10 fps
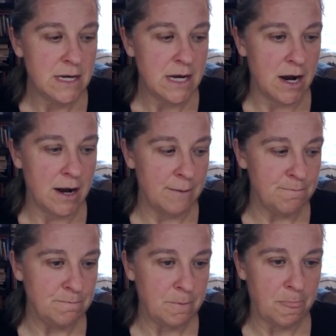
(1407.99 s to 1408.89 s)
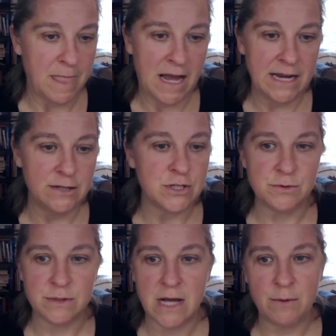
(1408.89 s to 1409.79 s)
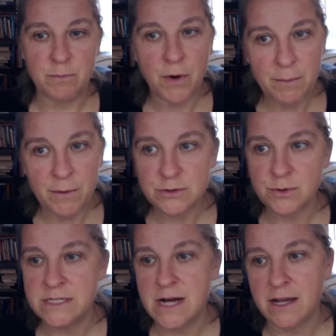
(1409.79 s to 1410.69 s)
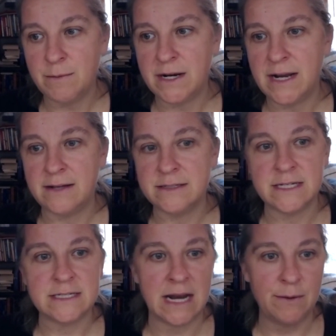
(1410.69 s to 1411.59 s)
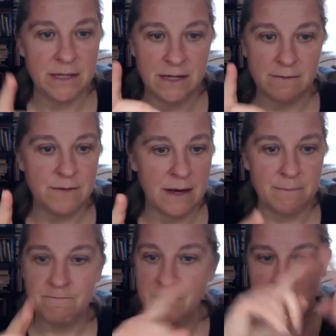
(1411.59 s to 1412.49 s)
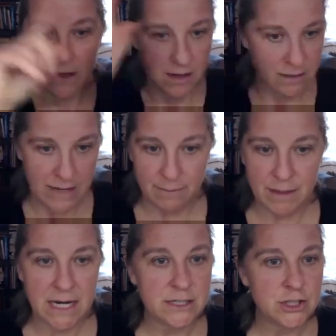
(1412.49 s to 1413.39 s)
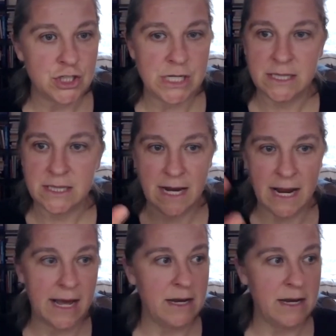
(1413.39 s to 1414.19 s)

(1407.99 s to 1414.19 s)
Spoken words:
um, I used to do a lot with primary source document analysis, and I would give them a laminated sheet that had,